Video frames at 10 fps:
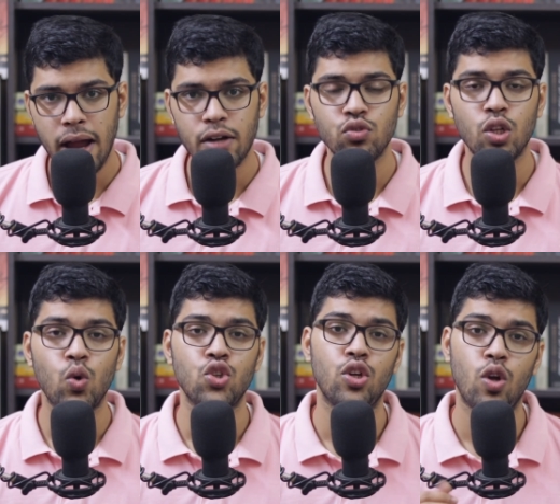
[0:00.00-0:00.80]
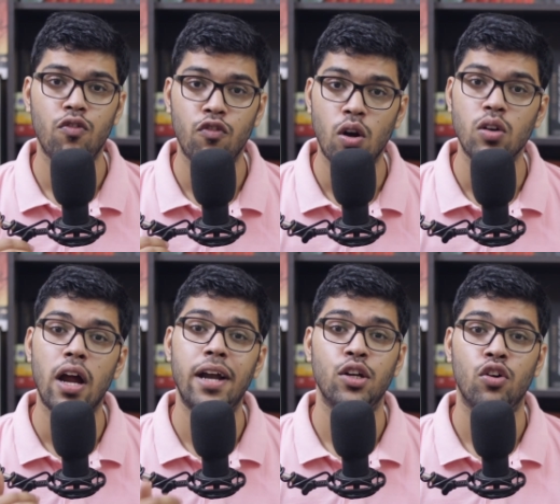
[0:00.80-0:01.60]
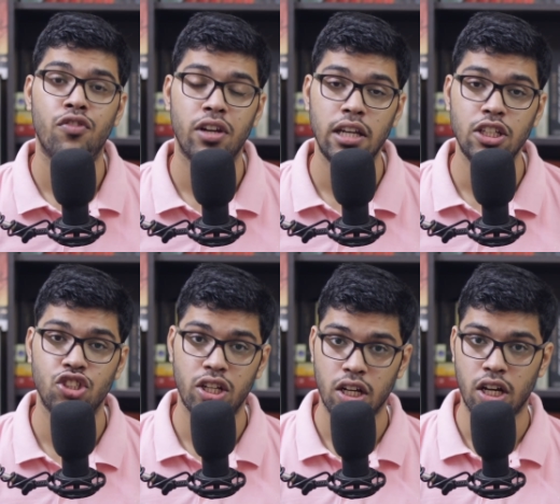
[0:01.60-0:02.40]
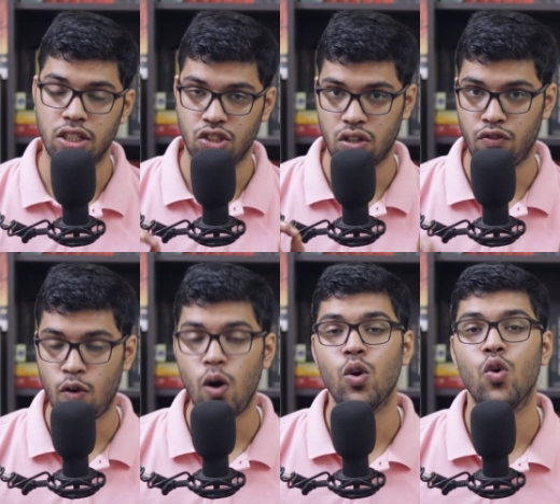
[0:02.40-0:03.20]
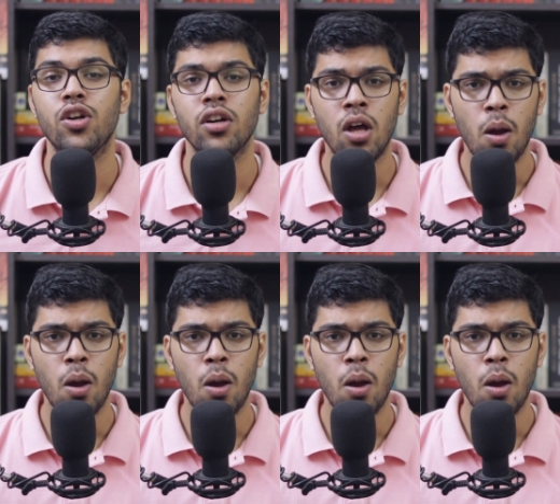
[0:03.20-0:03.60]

back to the question of what kind of religion Kanishk followed,